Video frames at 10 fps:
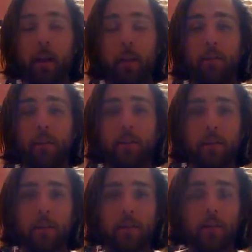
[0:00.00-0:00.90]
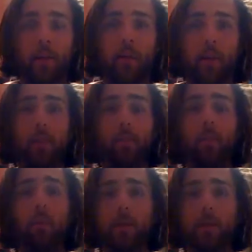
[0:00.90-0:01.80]
eight faces, or eight
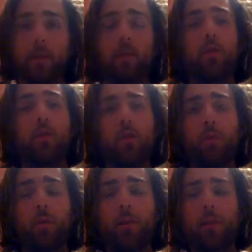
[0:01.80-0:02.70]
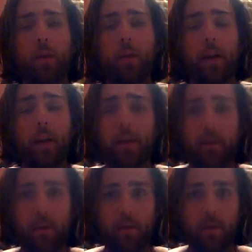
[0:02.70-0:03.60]
points, two points pointing at the
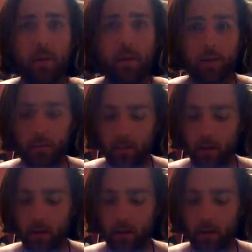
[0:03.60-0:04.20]
poles.